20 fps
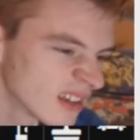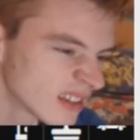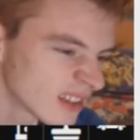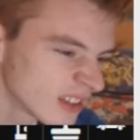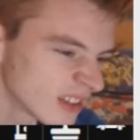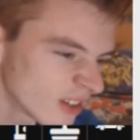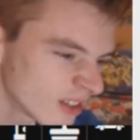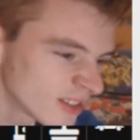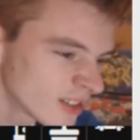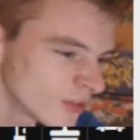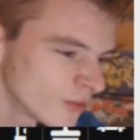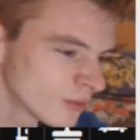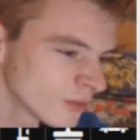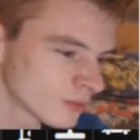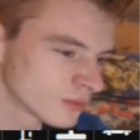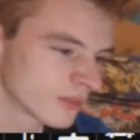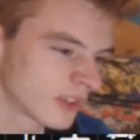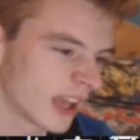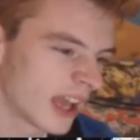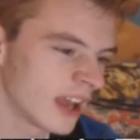Dogs
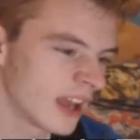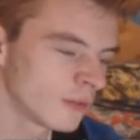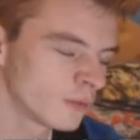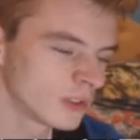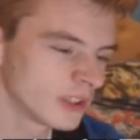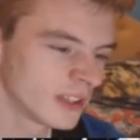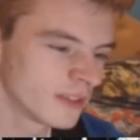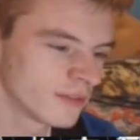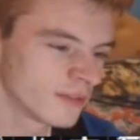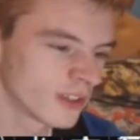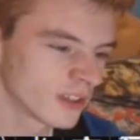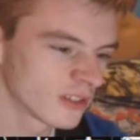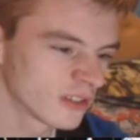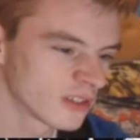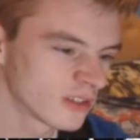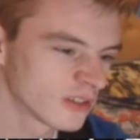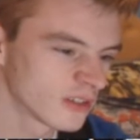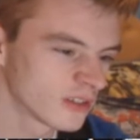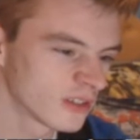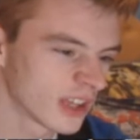don't have, well, they've like
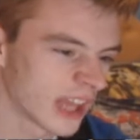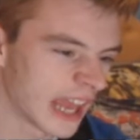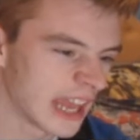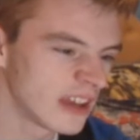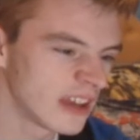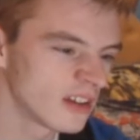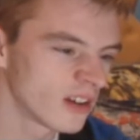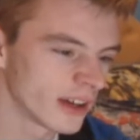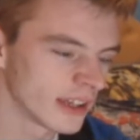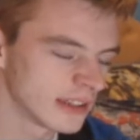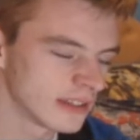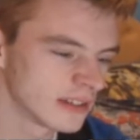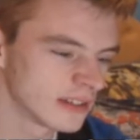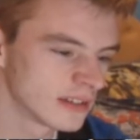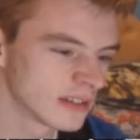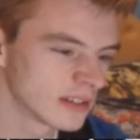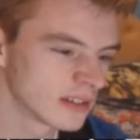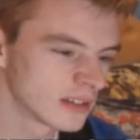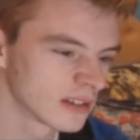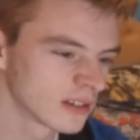
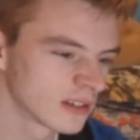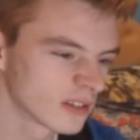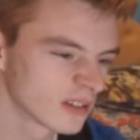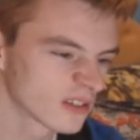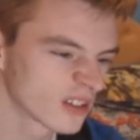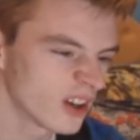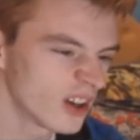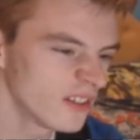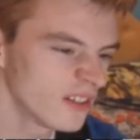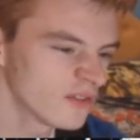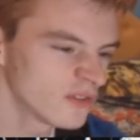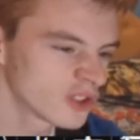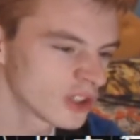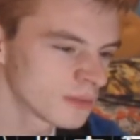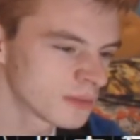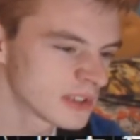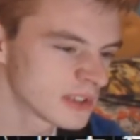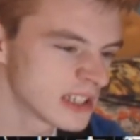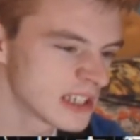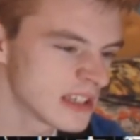canines. Kind of
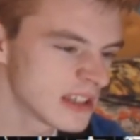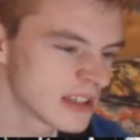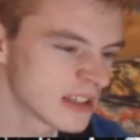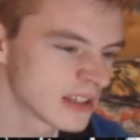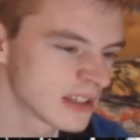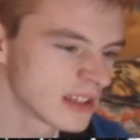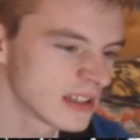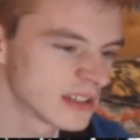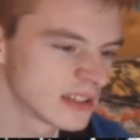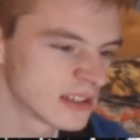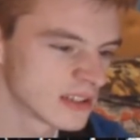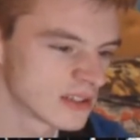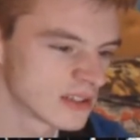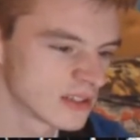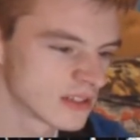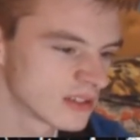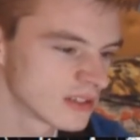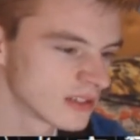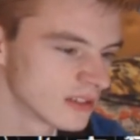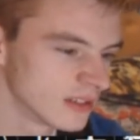sharp teeth, this is
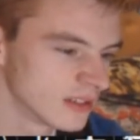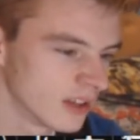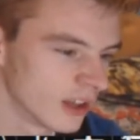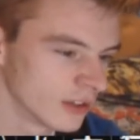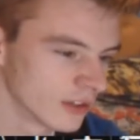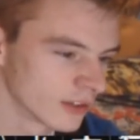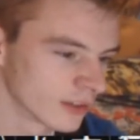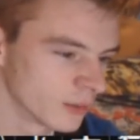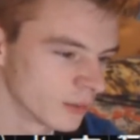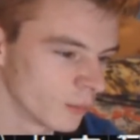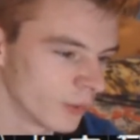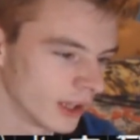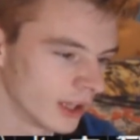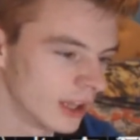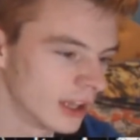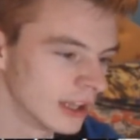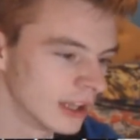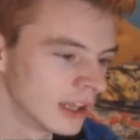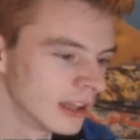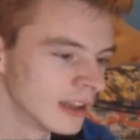just not looking
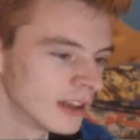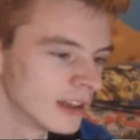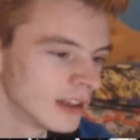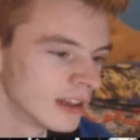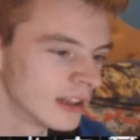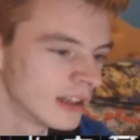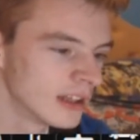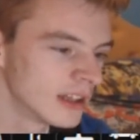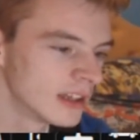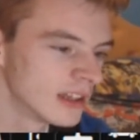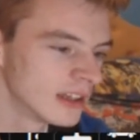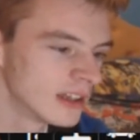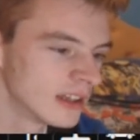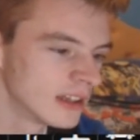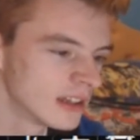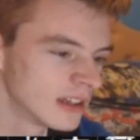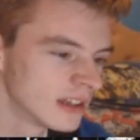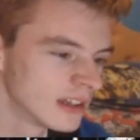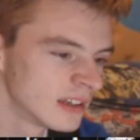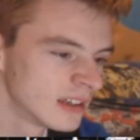well.
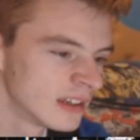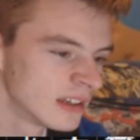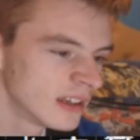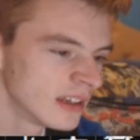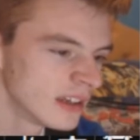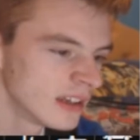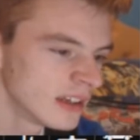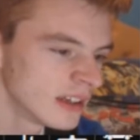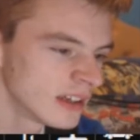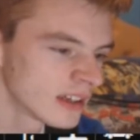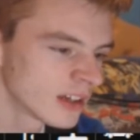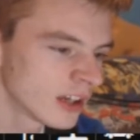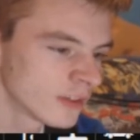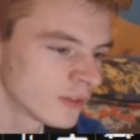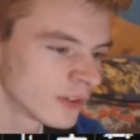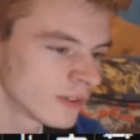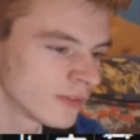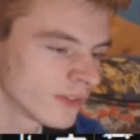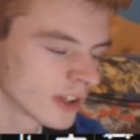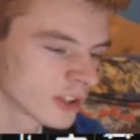kind
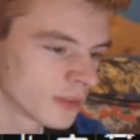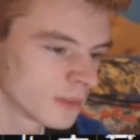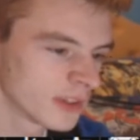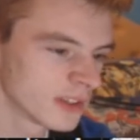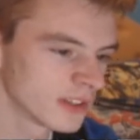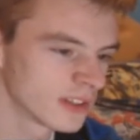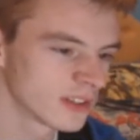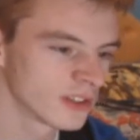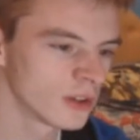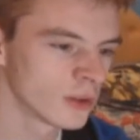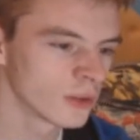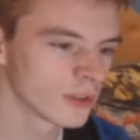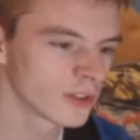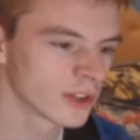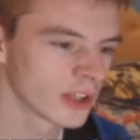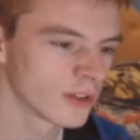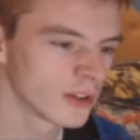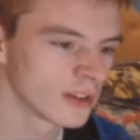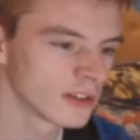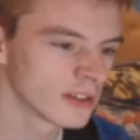of be fixed up, he has his nose,
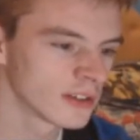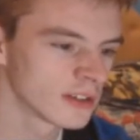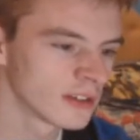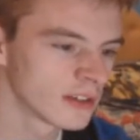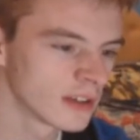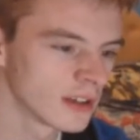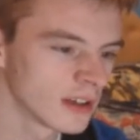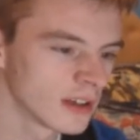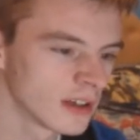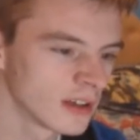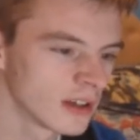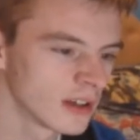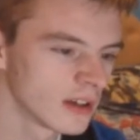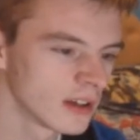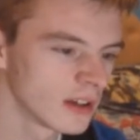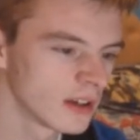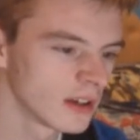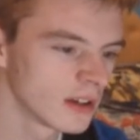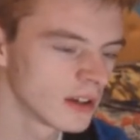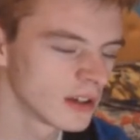there he is, his
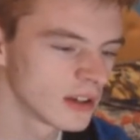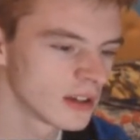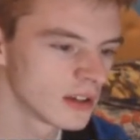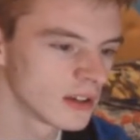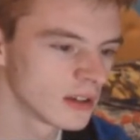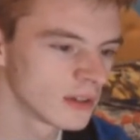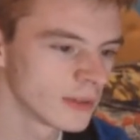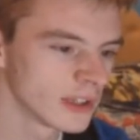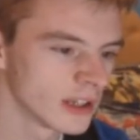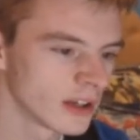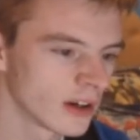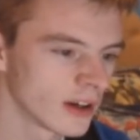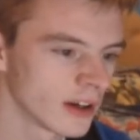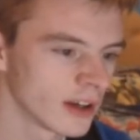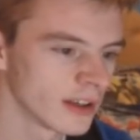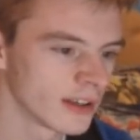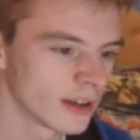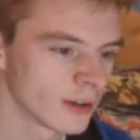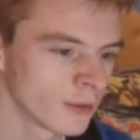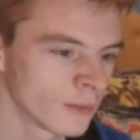wee
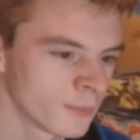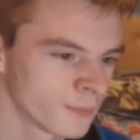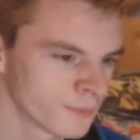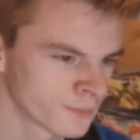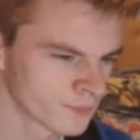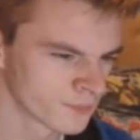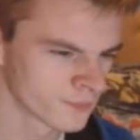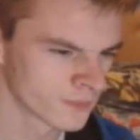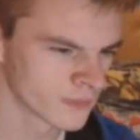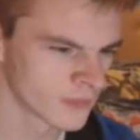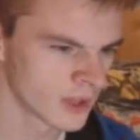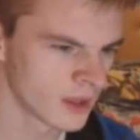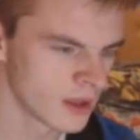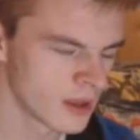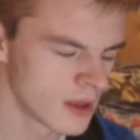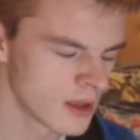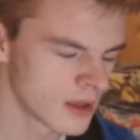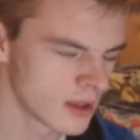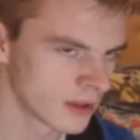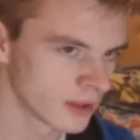eye there.
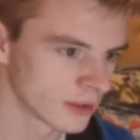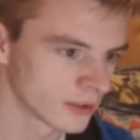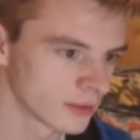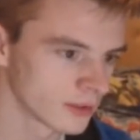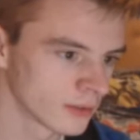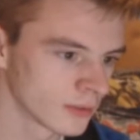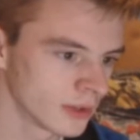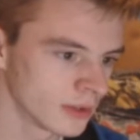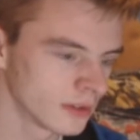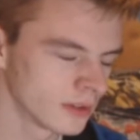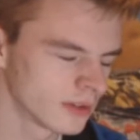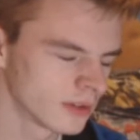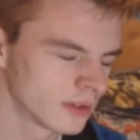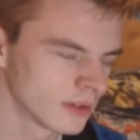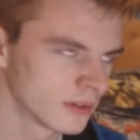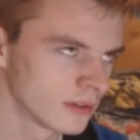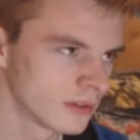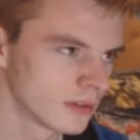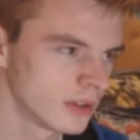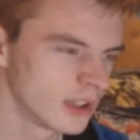Like, so he has,
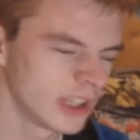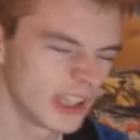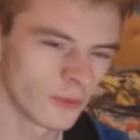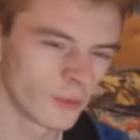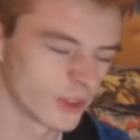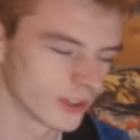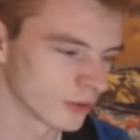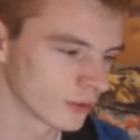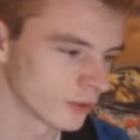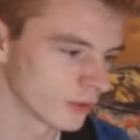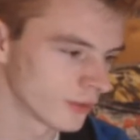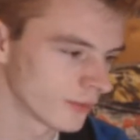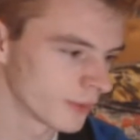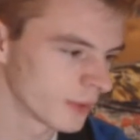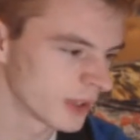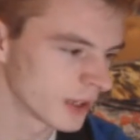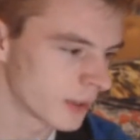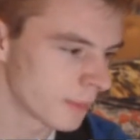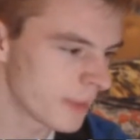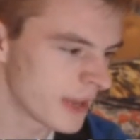yeah, whiskers on
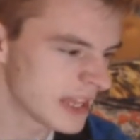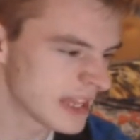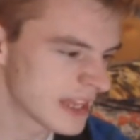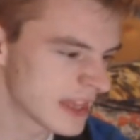him, we got me.